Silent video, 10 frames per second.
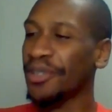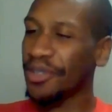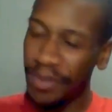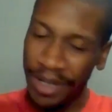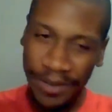you
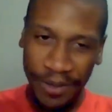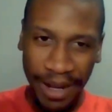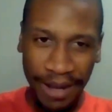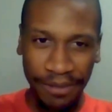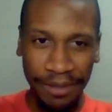so much for
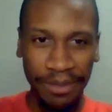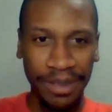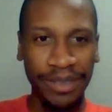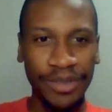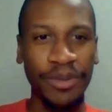having
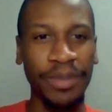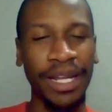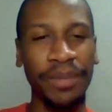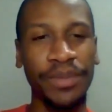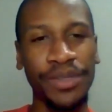me. So my
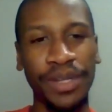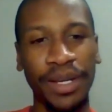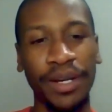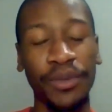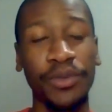name is
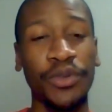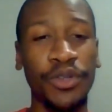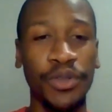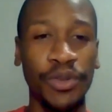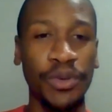
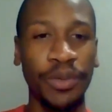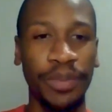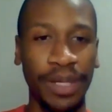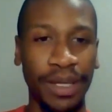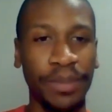
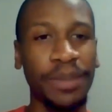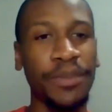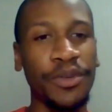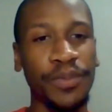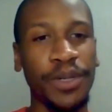Udy, but
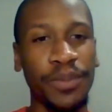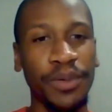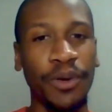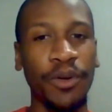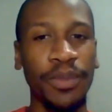most
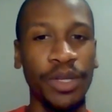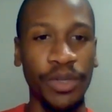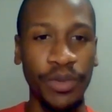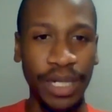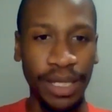people call me
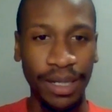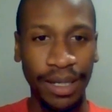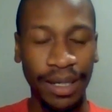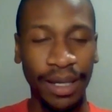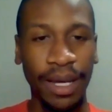Udy.
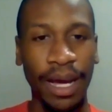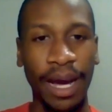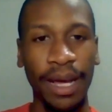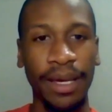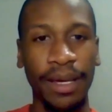
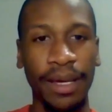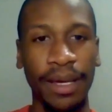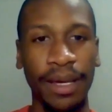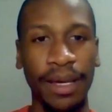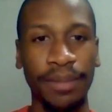I
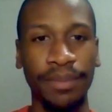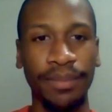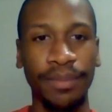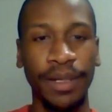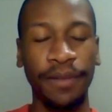am
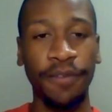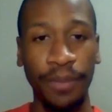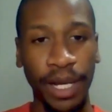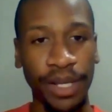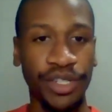from
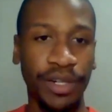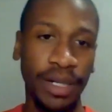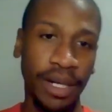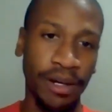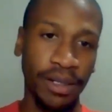Nigeria,
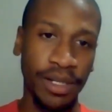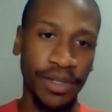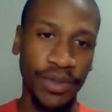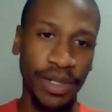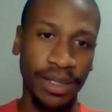currently a
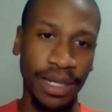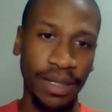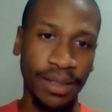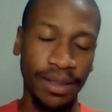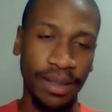student at
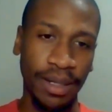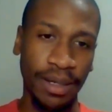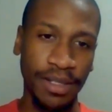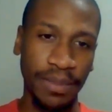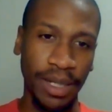the
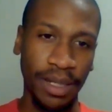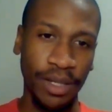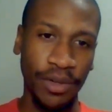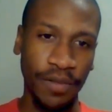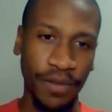Nelson Mandela
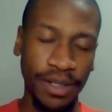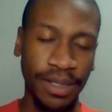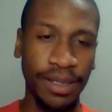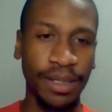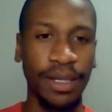
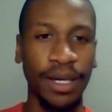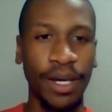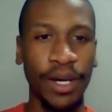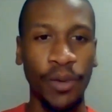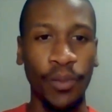University.
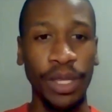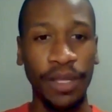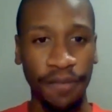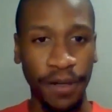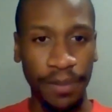With
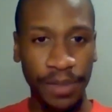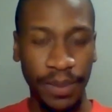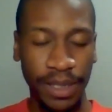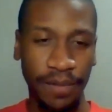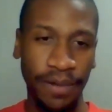the film
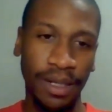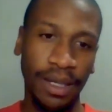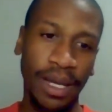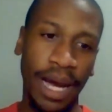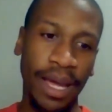
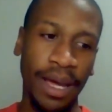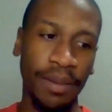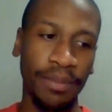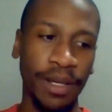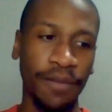specifically, I
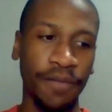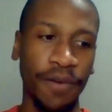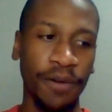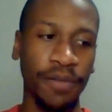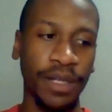am
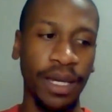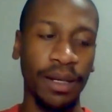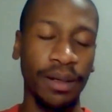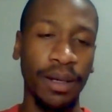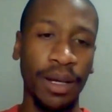involved
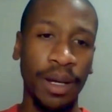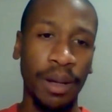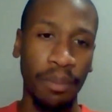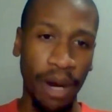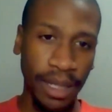in
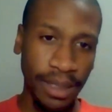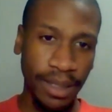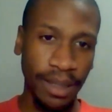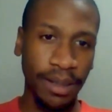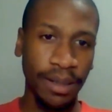
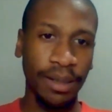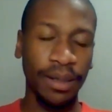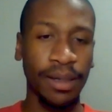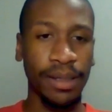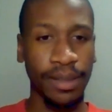marketing,
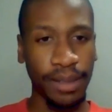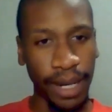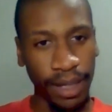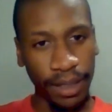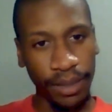
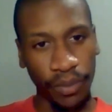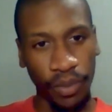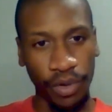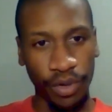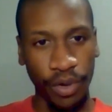styling the
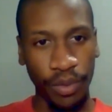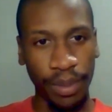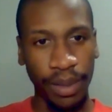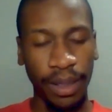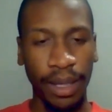wardrobe,
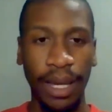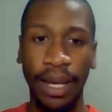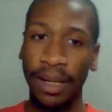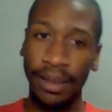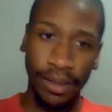
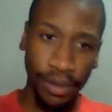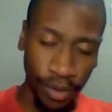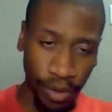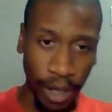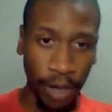and
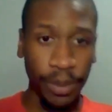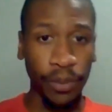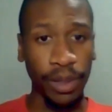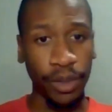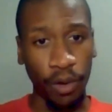
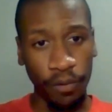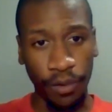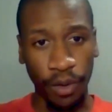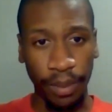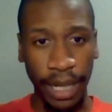helping with the
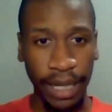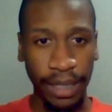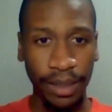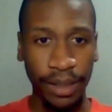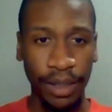overall
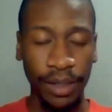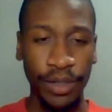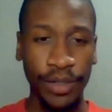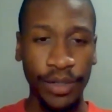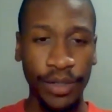planning.
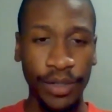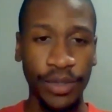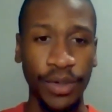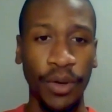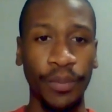
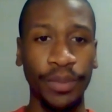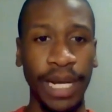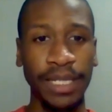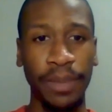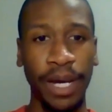So
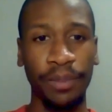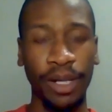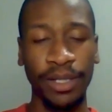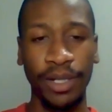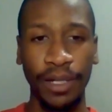that's my
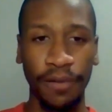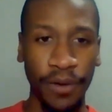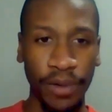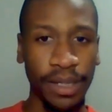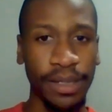particular
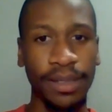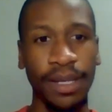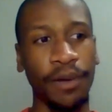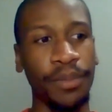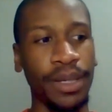focus.
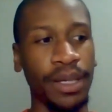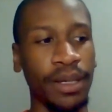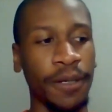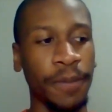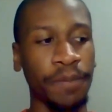I'll be
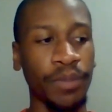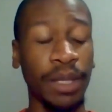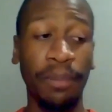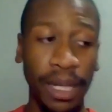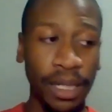
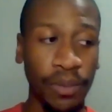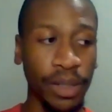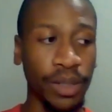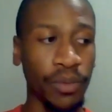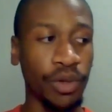mainly
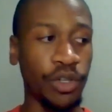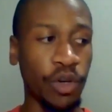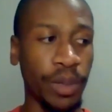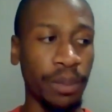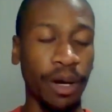with the
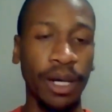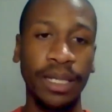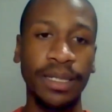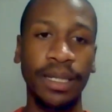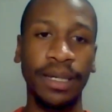wardrobe and
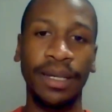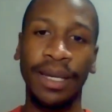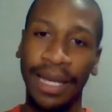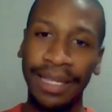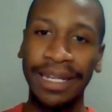marketing,
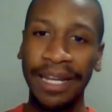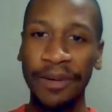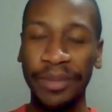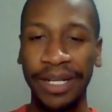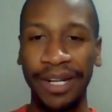and then
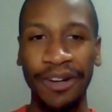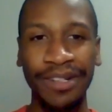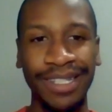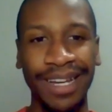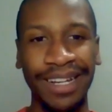helping
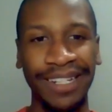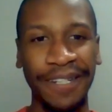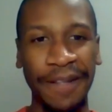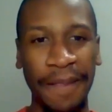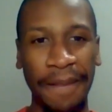alongside
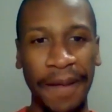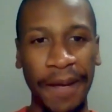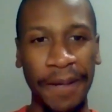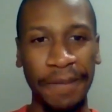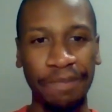
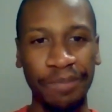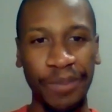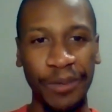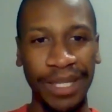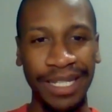
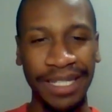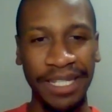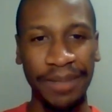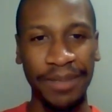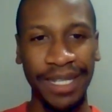with the
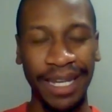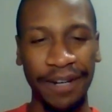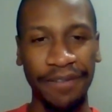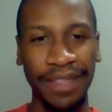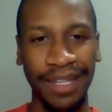team to get
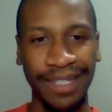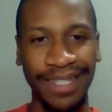everything.